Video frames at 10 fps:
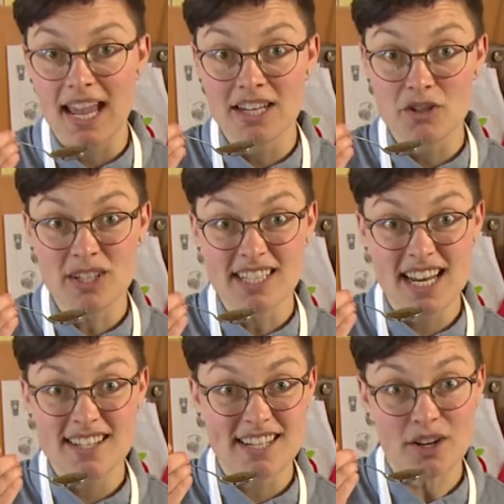And you can
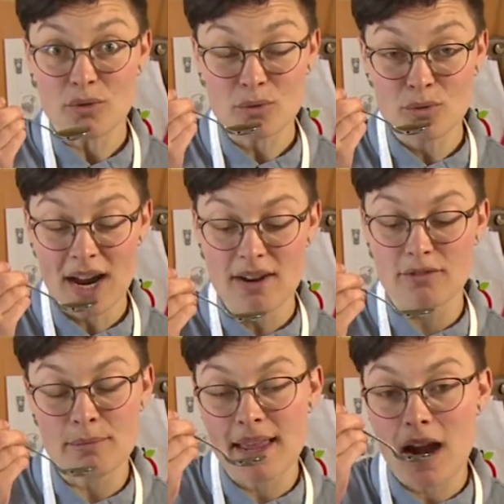taste it right
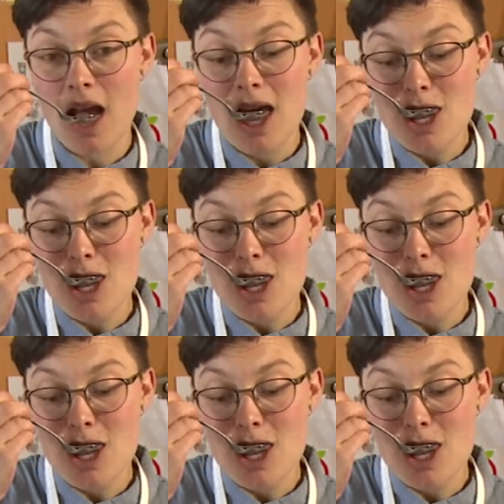from there.